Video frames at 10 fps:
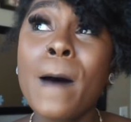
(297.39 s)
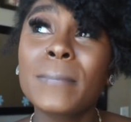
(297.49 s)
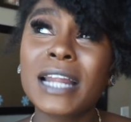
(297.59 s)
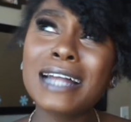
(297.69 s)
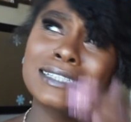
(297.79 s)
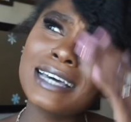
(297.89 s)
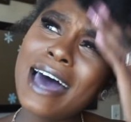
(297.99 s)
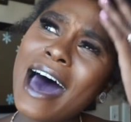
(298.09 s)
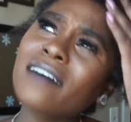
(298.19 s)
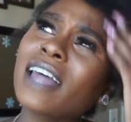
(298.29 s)
but I did
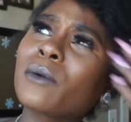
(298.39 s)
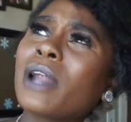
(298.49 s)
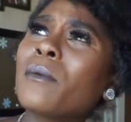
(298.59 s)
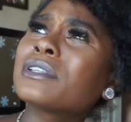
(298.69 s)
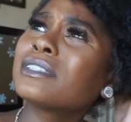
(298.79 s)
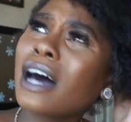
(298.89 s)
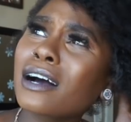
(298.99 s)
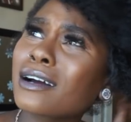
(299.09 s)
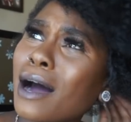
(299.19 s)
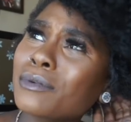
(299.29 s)
have, like, when I was
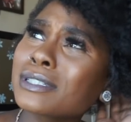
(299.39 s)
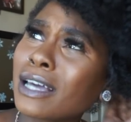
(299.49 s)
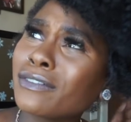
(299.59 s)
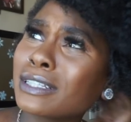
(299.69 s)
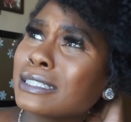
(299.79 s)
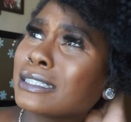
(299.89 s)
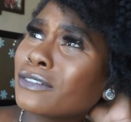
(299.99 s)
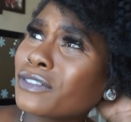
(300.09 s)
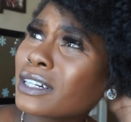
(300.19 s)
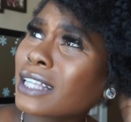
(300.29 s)
younger, I was definitely different.